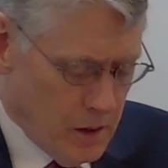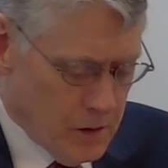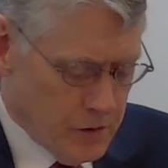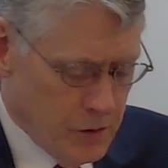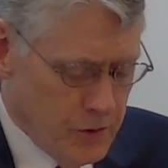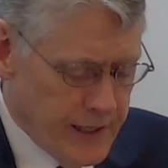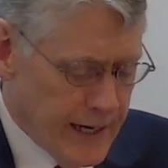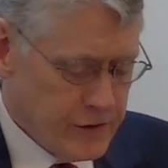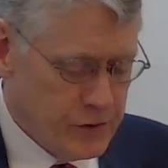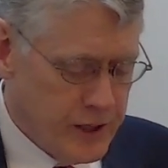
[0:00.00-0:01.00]
to the
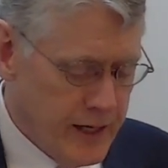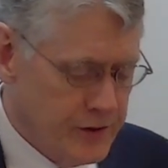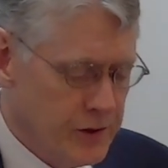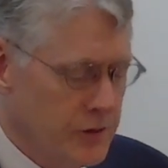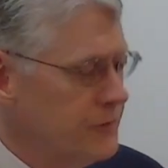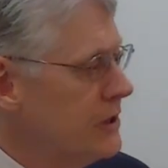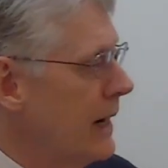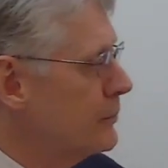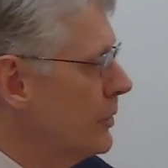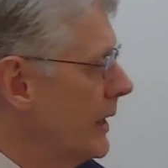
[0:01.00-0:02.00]
exhortation of
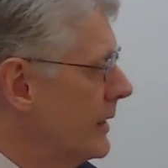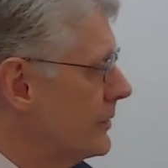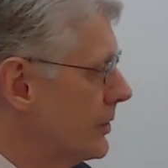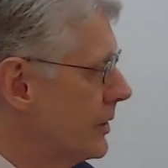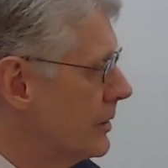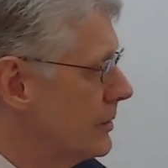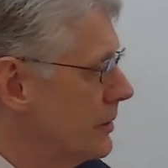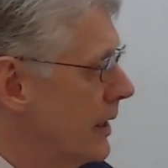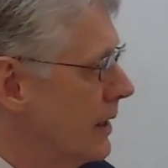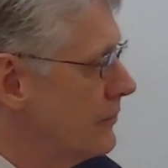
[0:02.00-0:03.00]
chapter 18
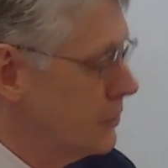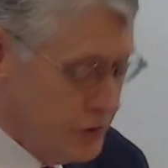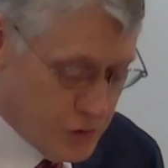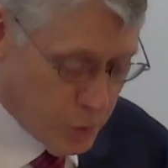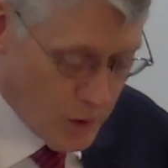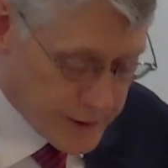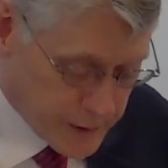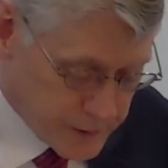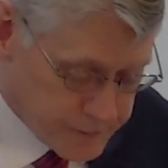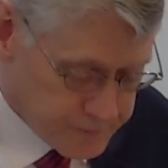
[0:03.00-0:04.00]
and verse
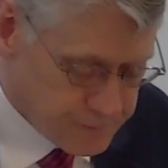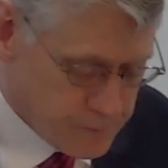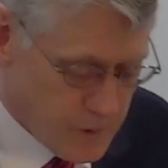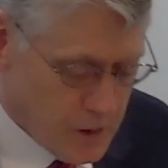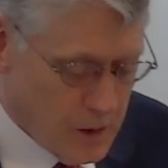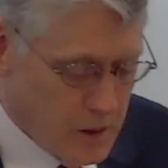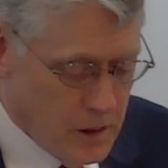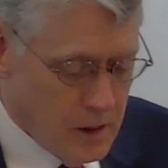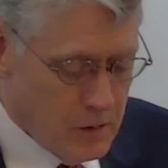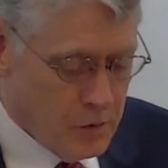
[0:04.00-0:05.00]
20.
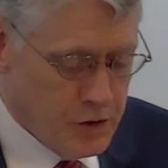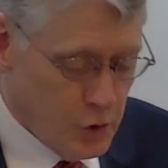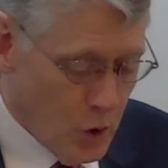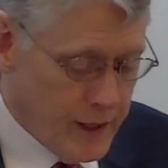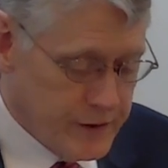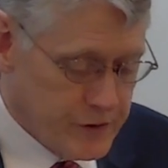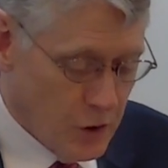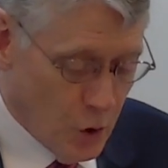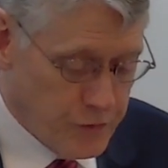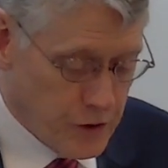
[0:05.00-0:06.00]
Rejoice
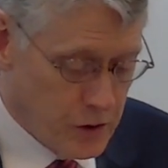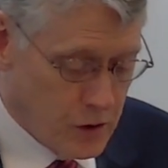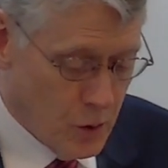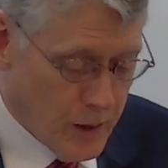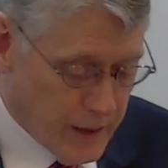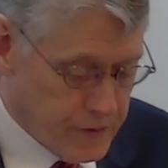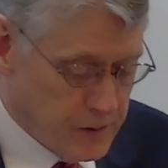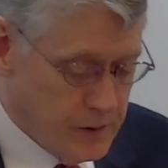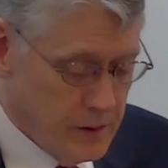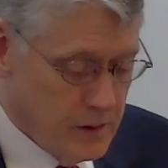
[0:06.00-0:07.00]
over her, O
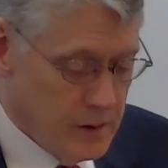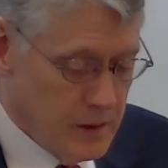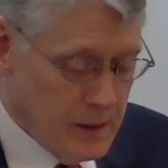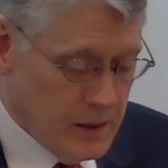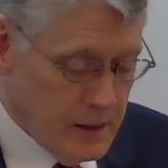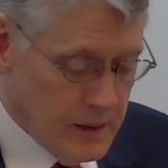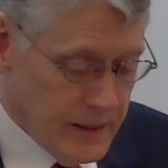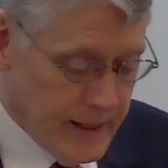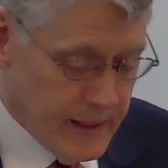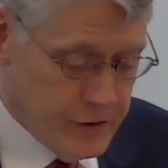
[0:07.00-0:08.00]
heaven,
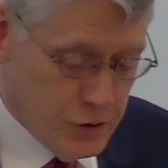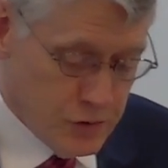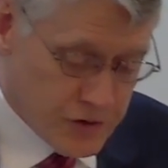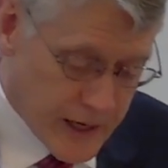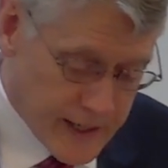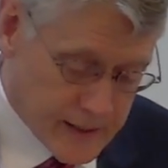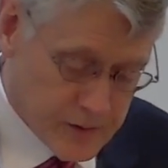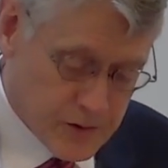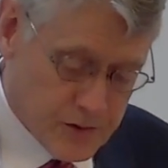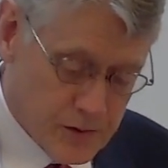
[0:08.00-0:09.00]
and you
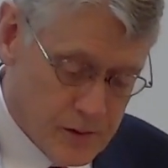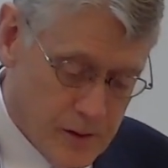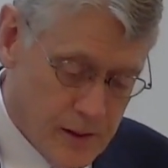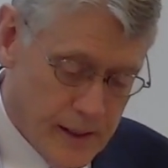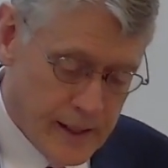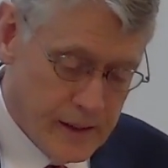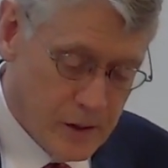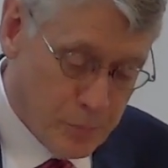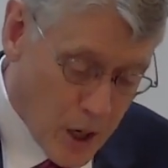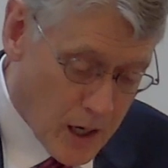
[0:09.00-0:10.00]
saints and
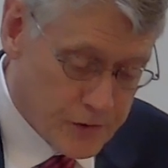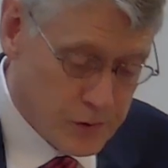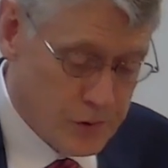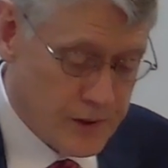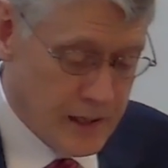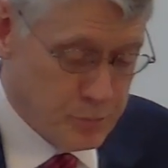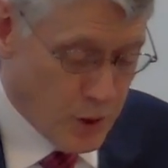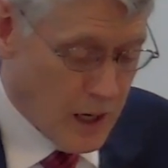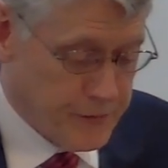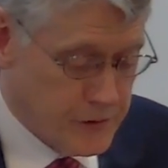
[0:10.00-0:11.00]
apostles and
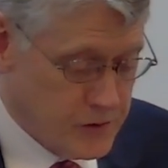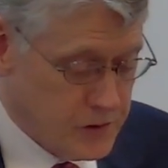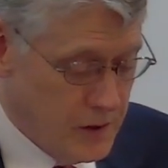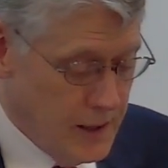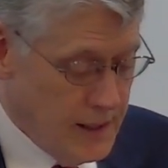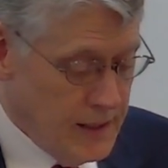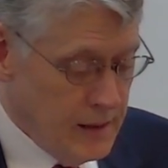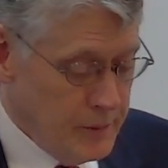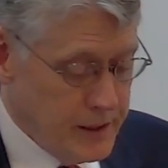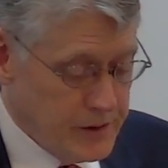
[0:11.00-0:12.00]
prophets,
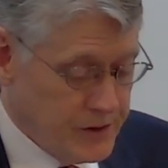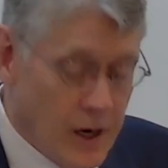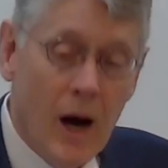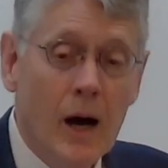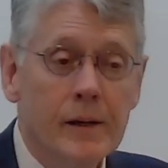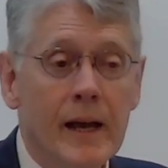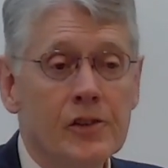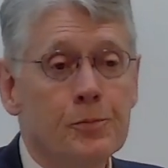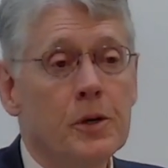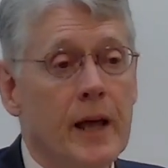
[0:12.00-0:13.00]
because God
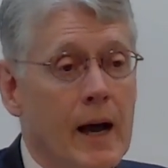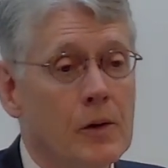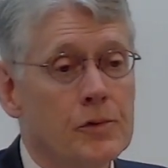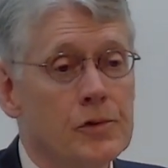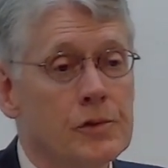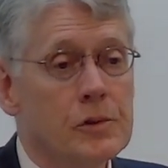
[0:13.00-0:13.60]
has pronounced